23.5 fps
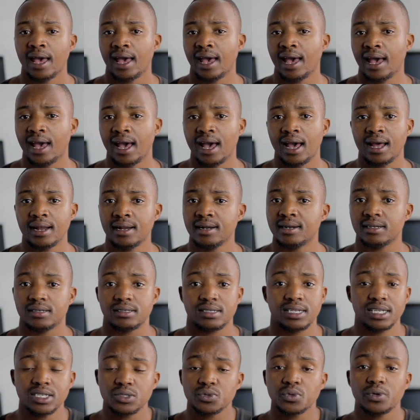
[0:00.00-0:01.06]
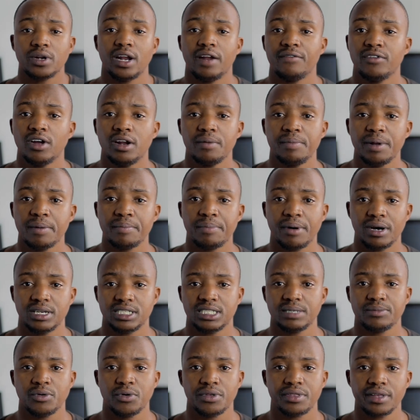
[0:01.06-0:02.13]
And this would have not been
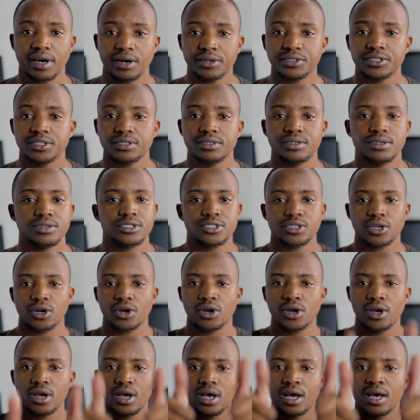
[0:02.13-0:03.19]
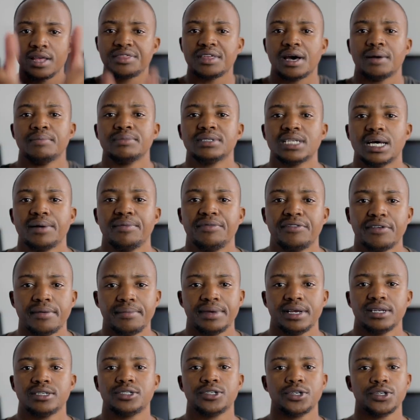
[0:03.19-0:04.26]
possible without you, dude. So thumbs up from
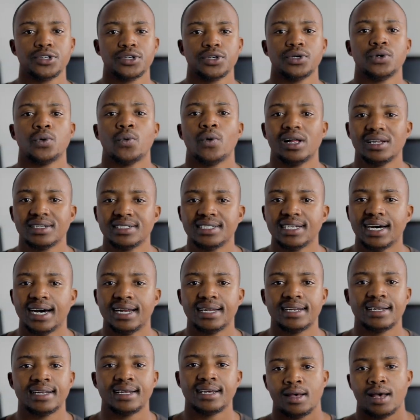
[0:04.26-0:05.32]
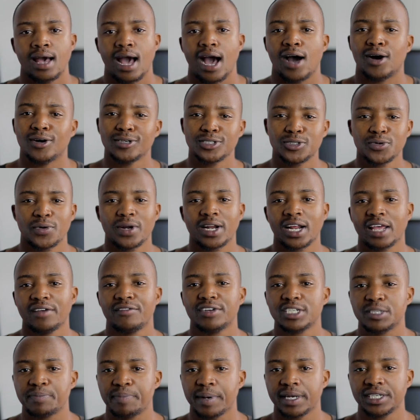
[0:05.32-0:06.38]
me to you. Well done. I also want to give
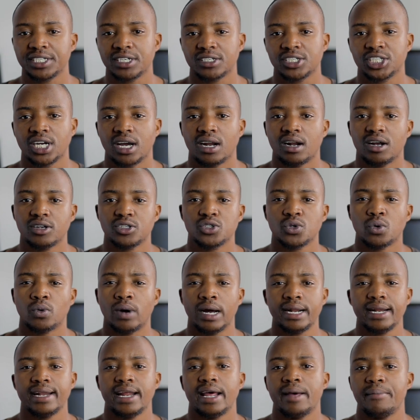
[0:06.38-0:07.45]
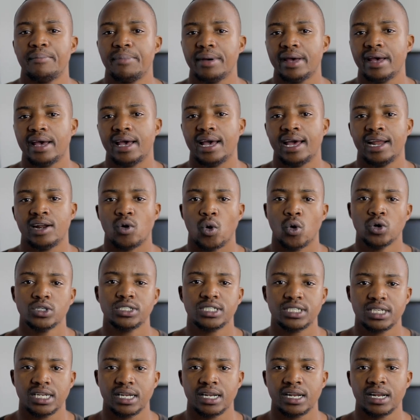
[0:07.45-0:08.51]
a special shout out to Wadinepe and
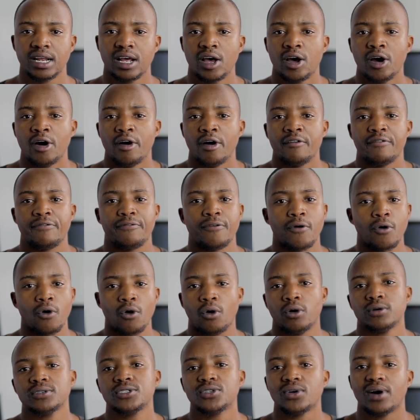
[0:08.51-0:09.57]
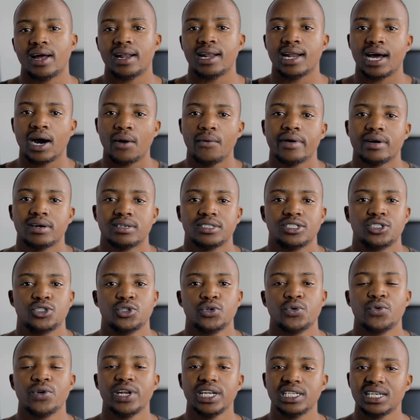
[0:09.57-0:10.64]
Austin for also allowing us
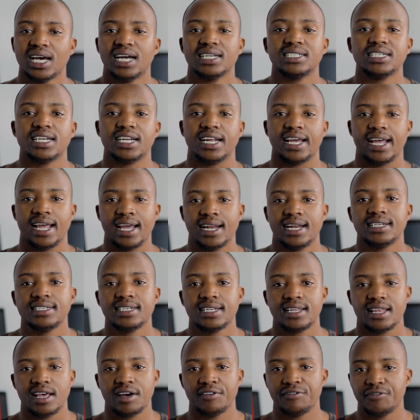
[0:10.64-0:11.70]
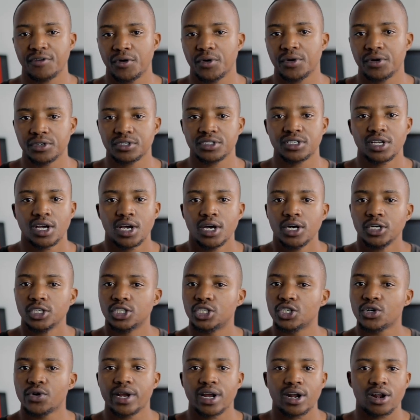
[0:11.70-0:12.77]
to retouch and edit their photos
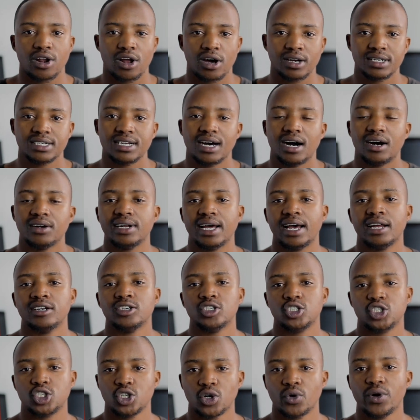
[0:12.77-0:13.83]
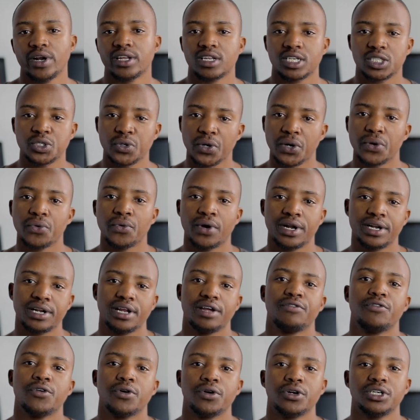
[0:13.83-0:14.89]
during lockdown and during the 21
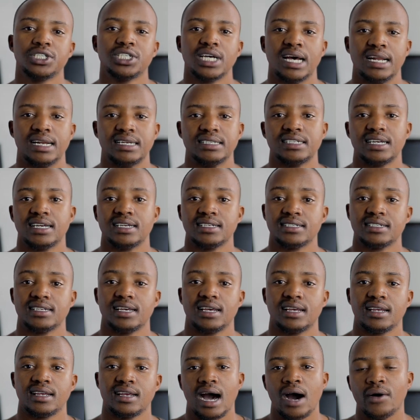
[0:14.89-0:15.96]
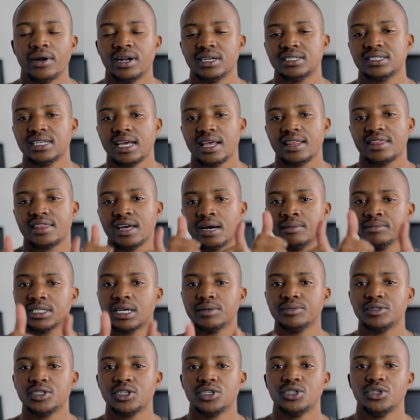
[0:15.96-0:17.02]
day photo challenge essay. I want to say thumbs
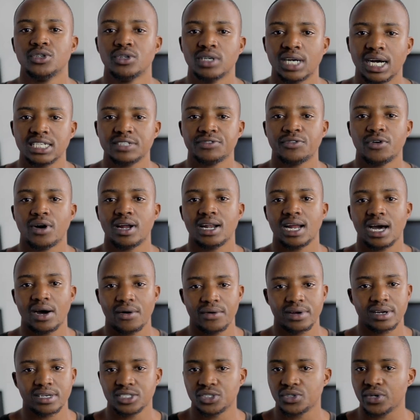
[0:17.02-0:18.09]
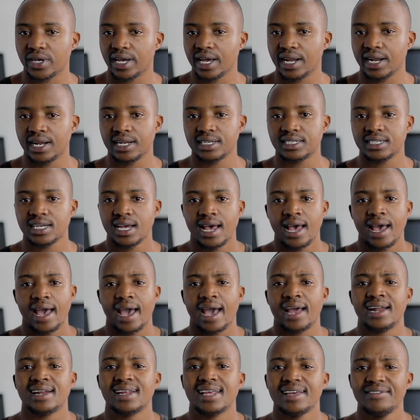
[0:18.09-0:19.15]
up to you guys for allowing us to edit
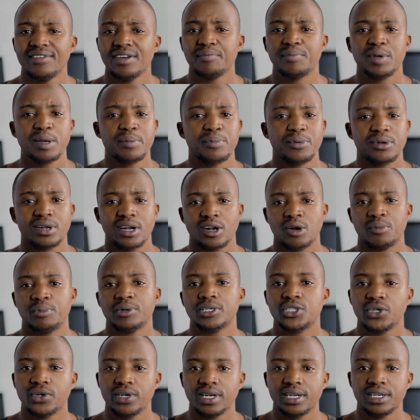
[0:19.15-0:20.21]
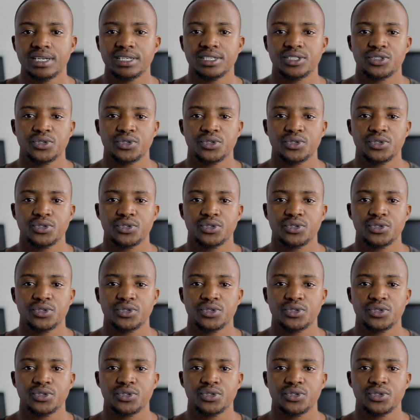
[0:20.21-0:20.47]
and giving people an opportunity